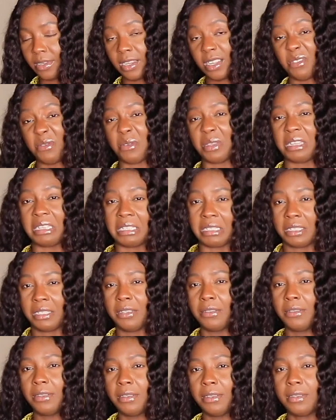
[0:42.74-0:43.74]
didn't really
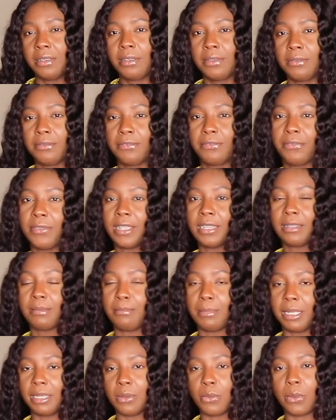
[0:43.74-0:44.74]

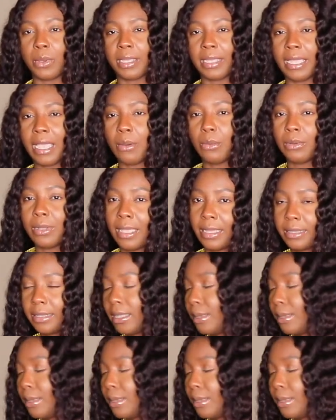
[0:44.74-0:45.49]
fit me the way I would like